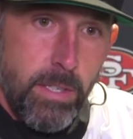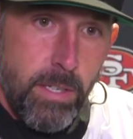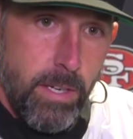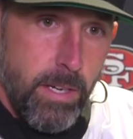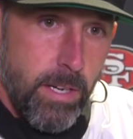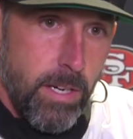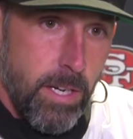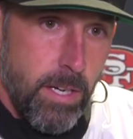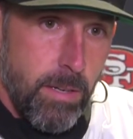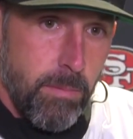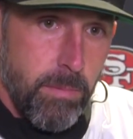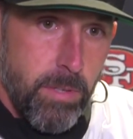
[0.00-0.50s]
I
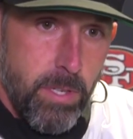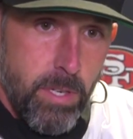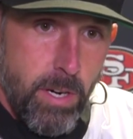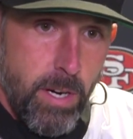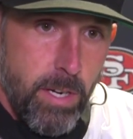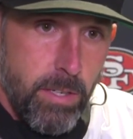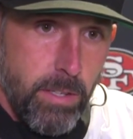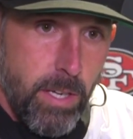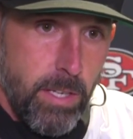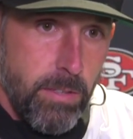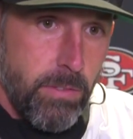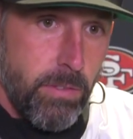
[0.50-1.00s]

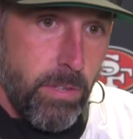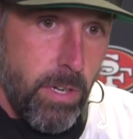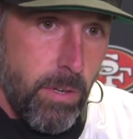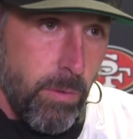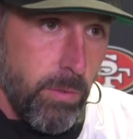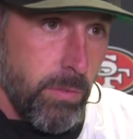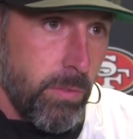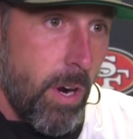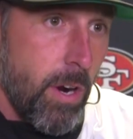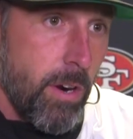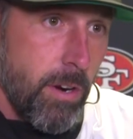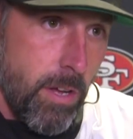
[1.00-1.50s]

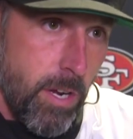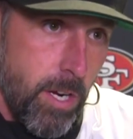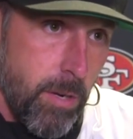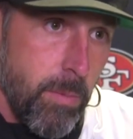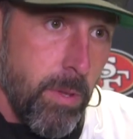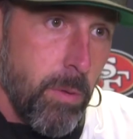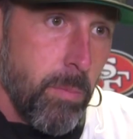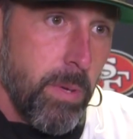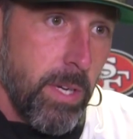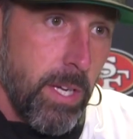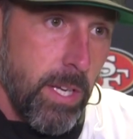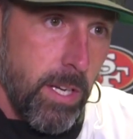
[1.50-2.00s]
was hard on him
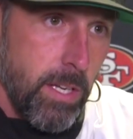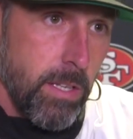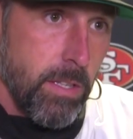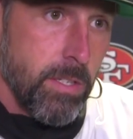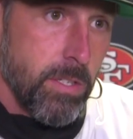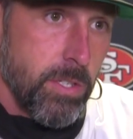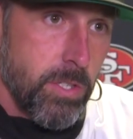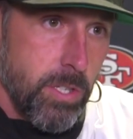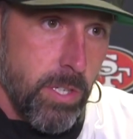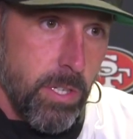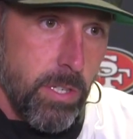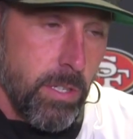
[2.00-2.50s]
at the beginning of
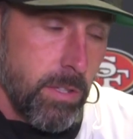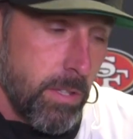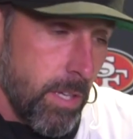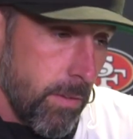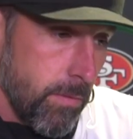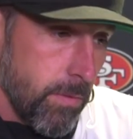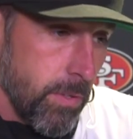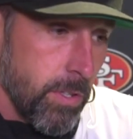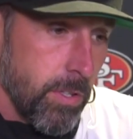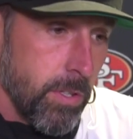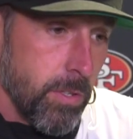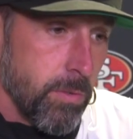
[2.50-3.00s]
this year, I
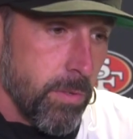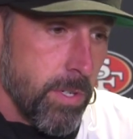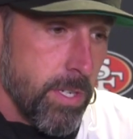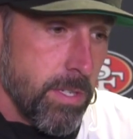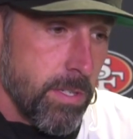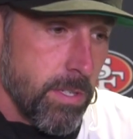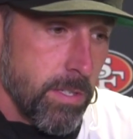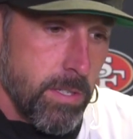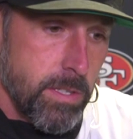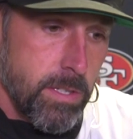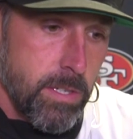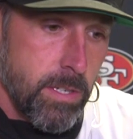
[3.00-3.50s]
thought for good
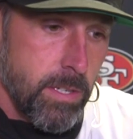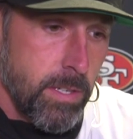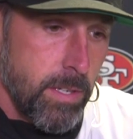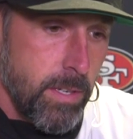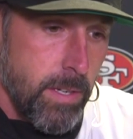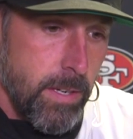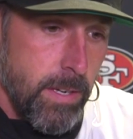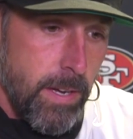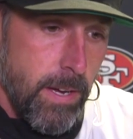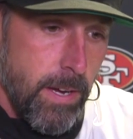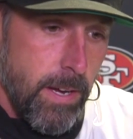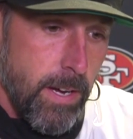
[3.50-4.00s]
reasons.
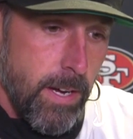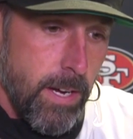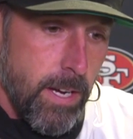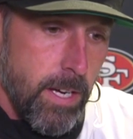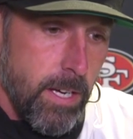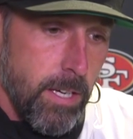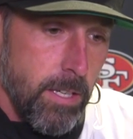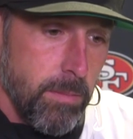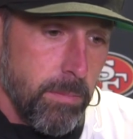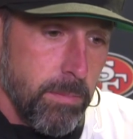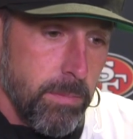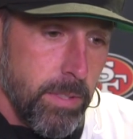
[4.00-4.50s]

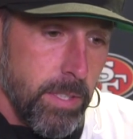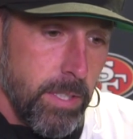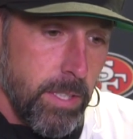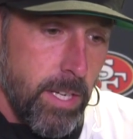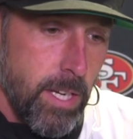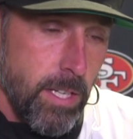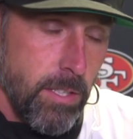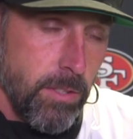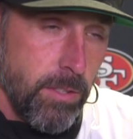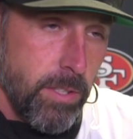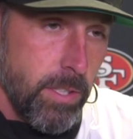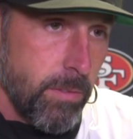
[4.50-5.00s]
And
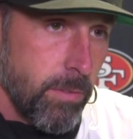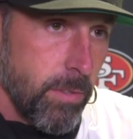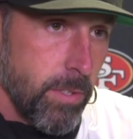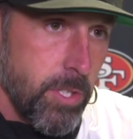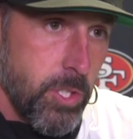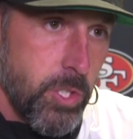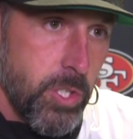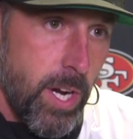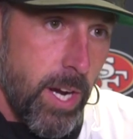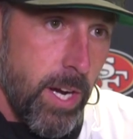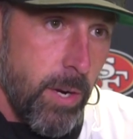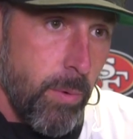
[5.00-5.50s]
Kello didn't really
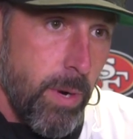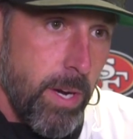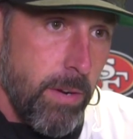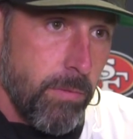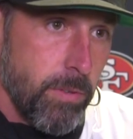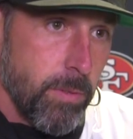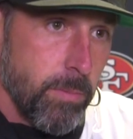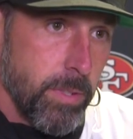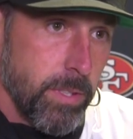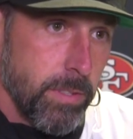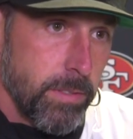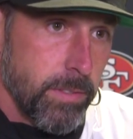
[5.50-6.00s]
shy away
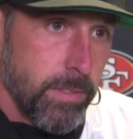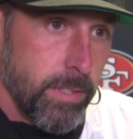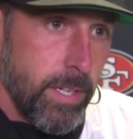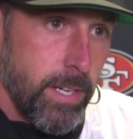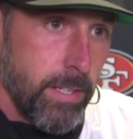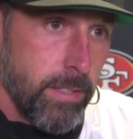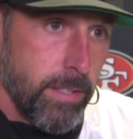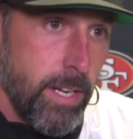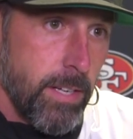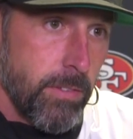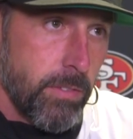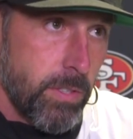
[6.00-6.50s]
from it.
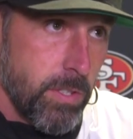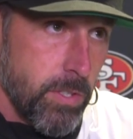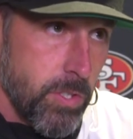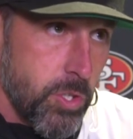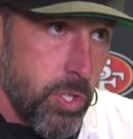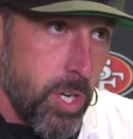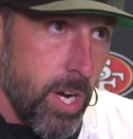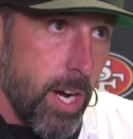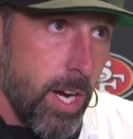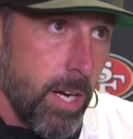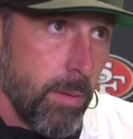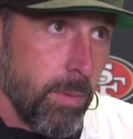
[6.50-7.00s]
Lost his
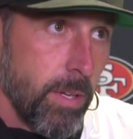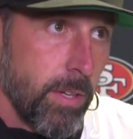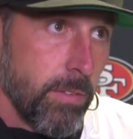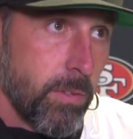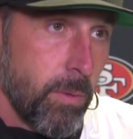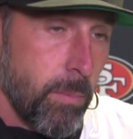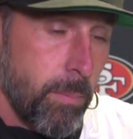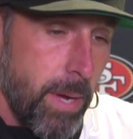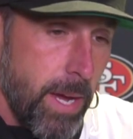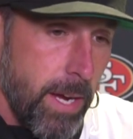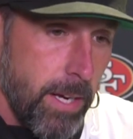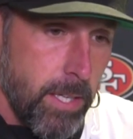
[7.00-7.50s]
job, lost
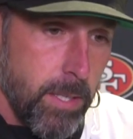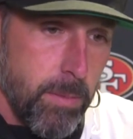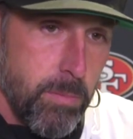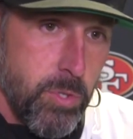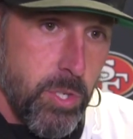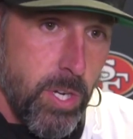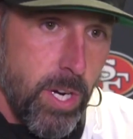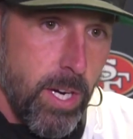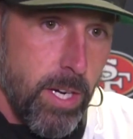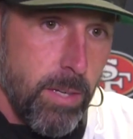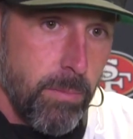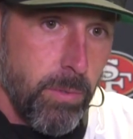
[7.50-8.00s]
the backup
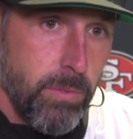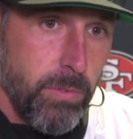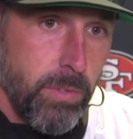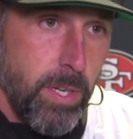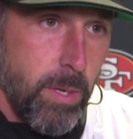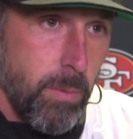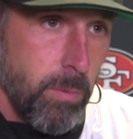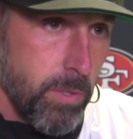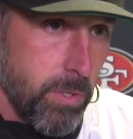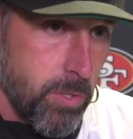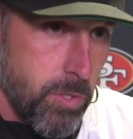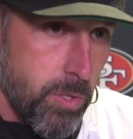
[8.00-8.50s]
job, wasn't
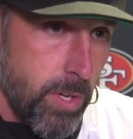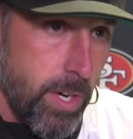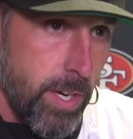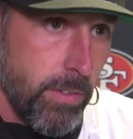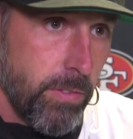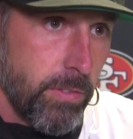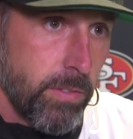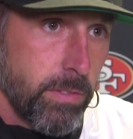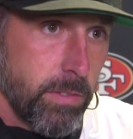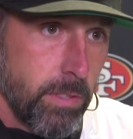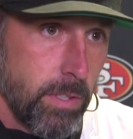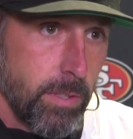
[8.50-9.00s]
able to
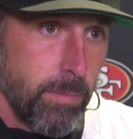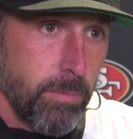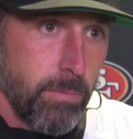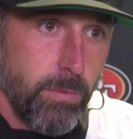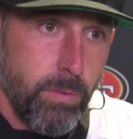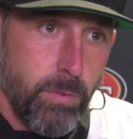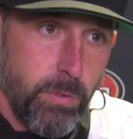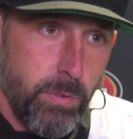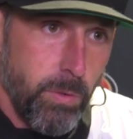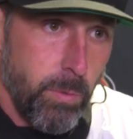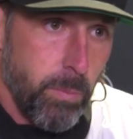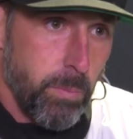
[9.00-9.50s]
dress
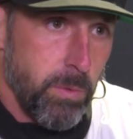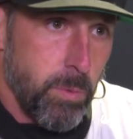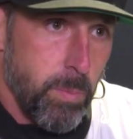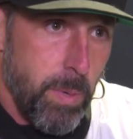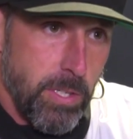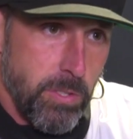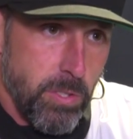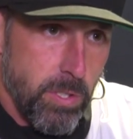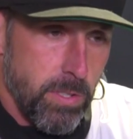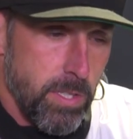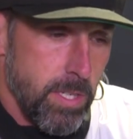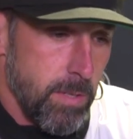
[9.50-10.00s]
for some
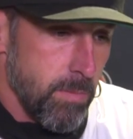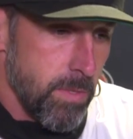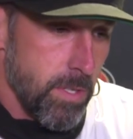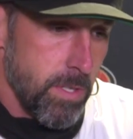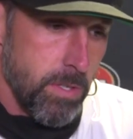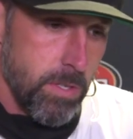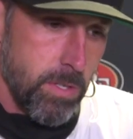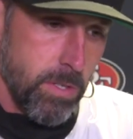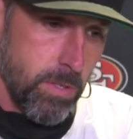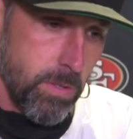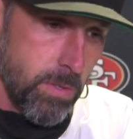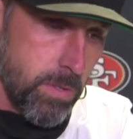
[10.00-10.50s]
special teams
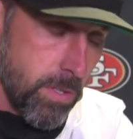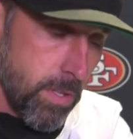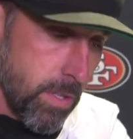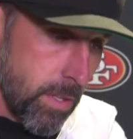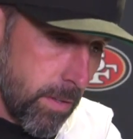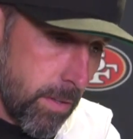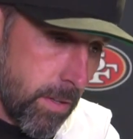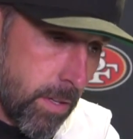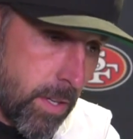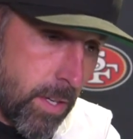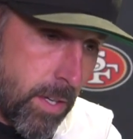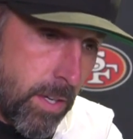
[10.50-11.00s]
issues.
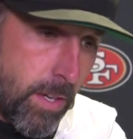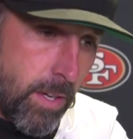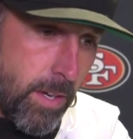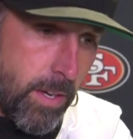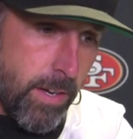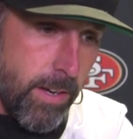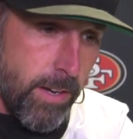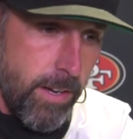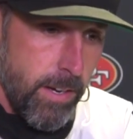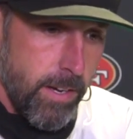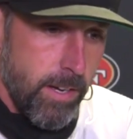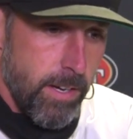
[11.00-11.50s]
And
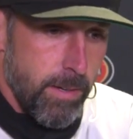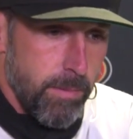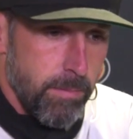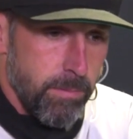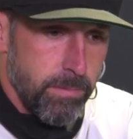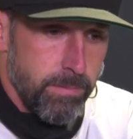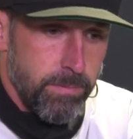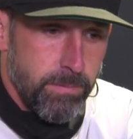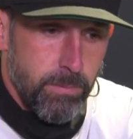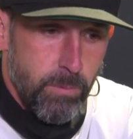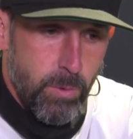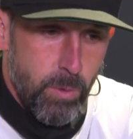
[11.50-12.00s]

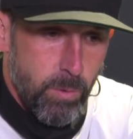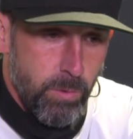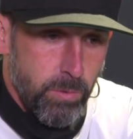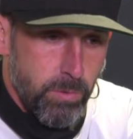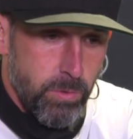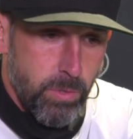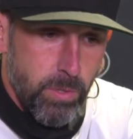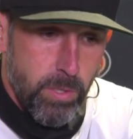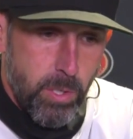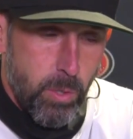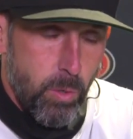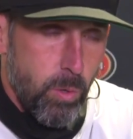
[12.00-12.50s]
what was
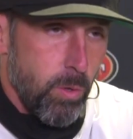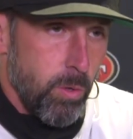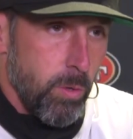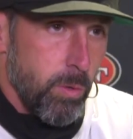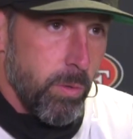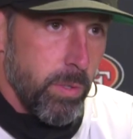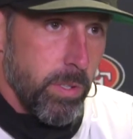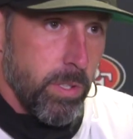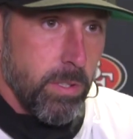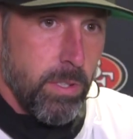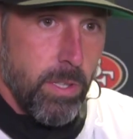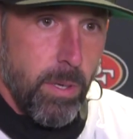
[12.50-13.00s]
really
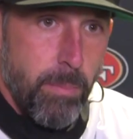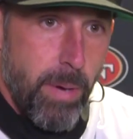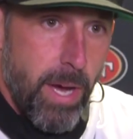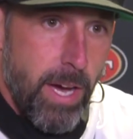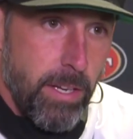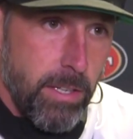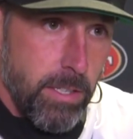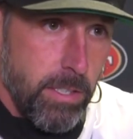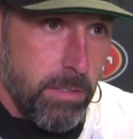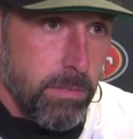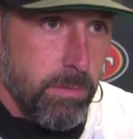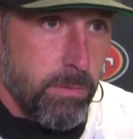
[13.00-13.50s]
cool
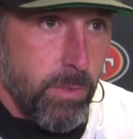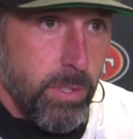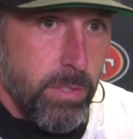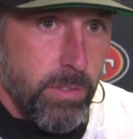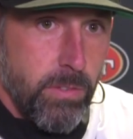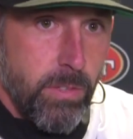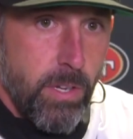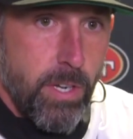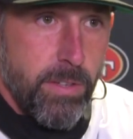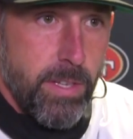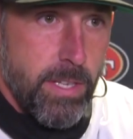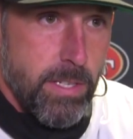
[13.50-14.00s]
about it,
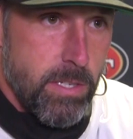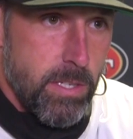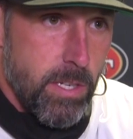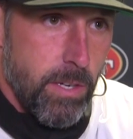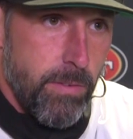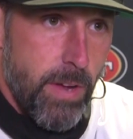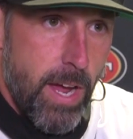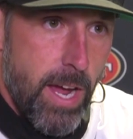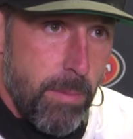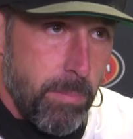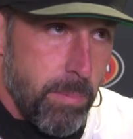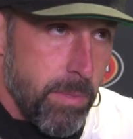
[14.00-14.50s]
once all that stuff
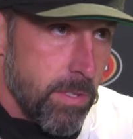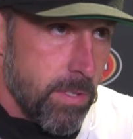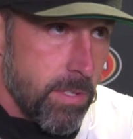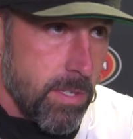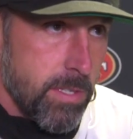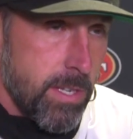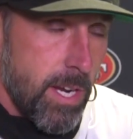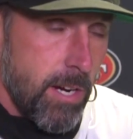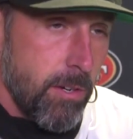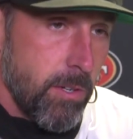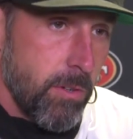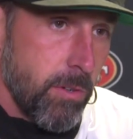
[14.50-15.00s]
happens,
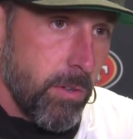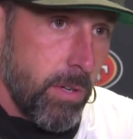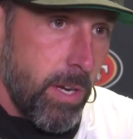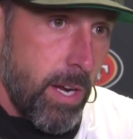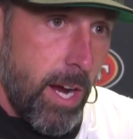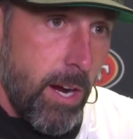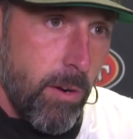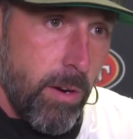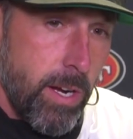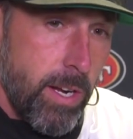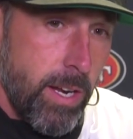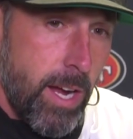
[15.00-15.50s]
is
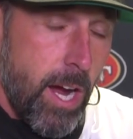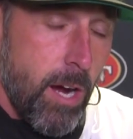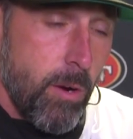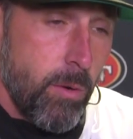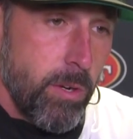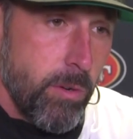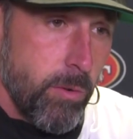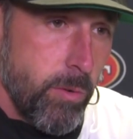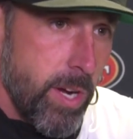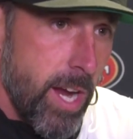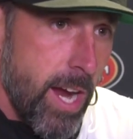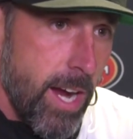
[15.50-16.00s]
how
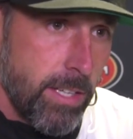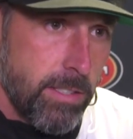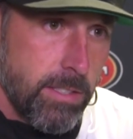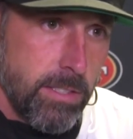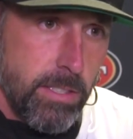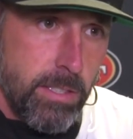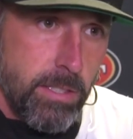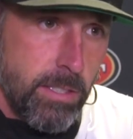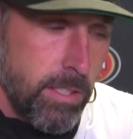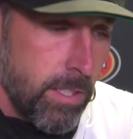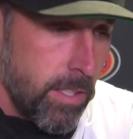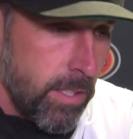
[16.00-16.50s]
he
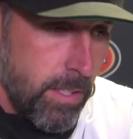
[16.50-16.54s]
reacted.